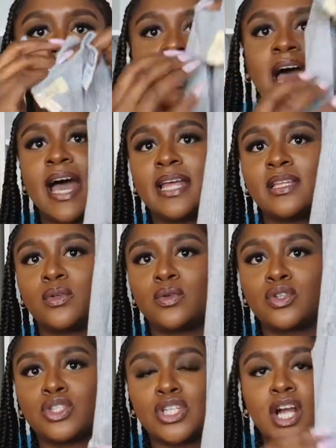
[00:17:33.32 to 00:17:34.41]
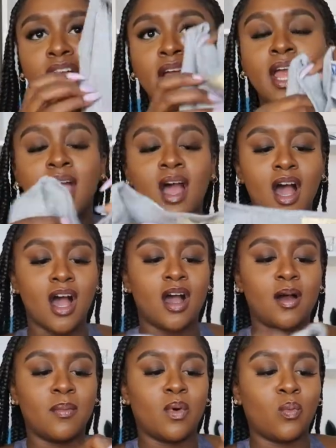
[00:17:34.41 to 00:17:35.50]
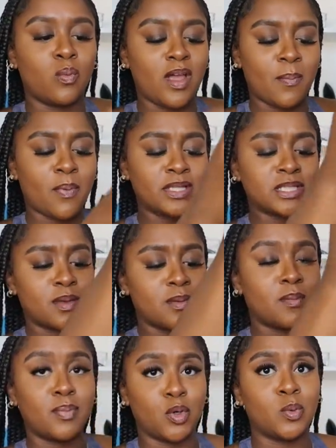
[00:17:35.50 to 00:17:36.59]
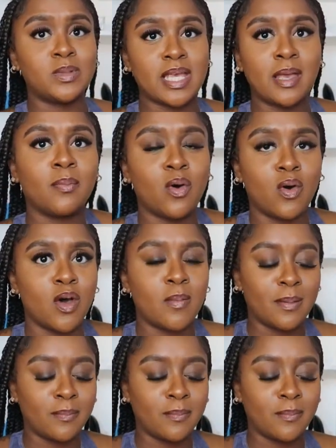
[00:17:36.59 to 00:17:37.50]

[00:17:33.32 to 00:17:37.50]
tie little shirt. Um, I put some boob tape on.